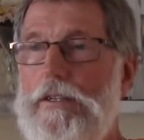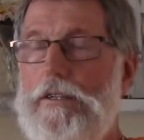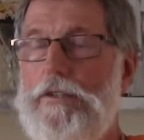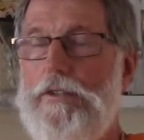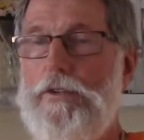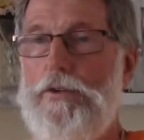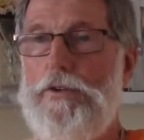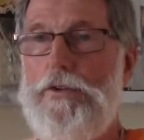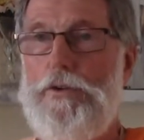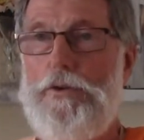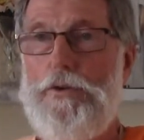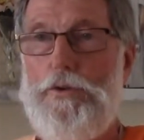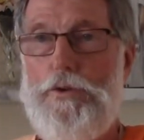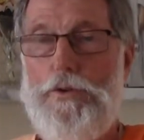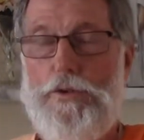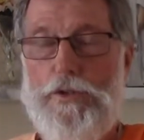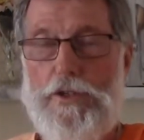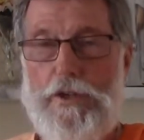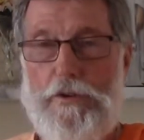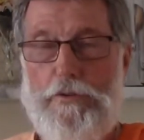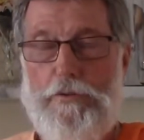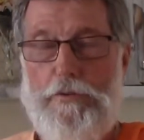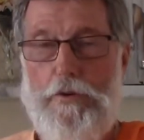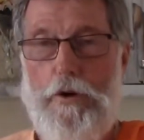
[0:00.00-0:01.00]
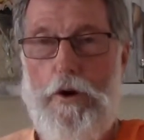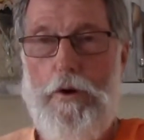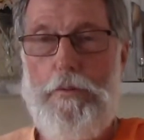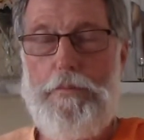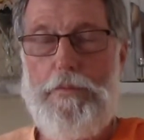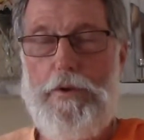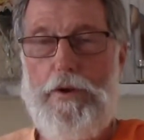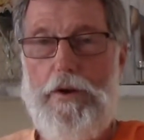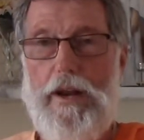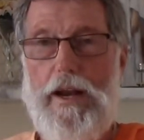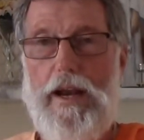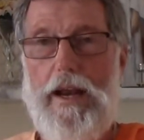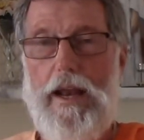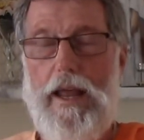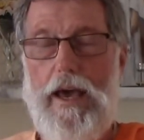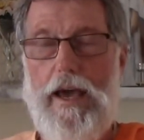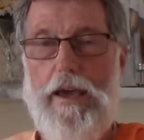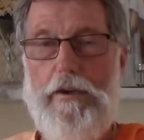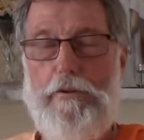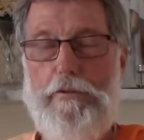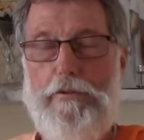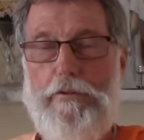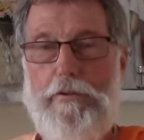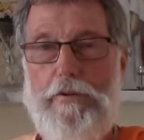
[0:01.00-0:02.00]
to use a formula in
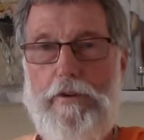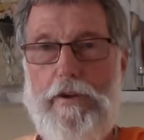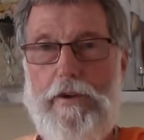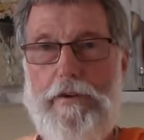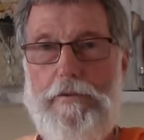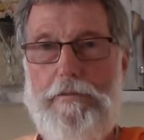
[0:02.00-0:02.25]
life